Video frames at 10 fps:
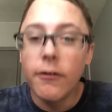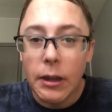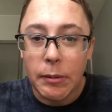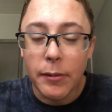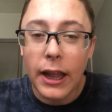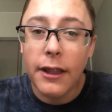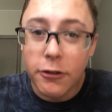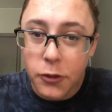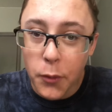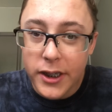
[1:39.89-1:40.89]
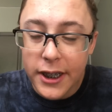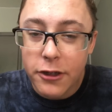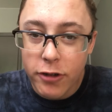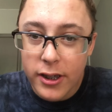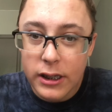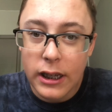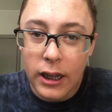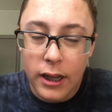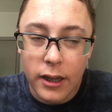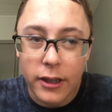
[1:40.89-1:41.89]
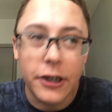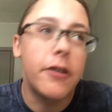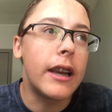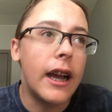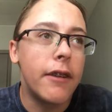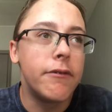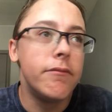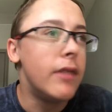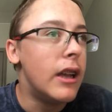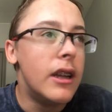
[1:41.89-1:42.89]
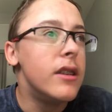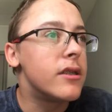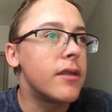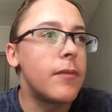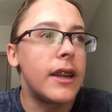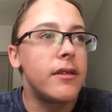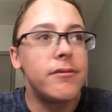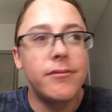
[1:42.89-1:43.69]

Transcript: remember that? There's always interest. Uh, you can have some, like,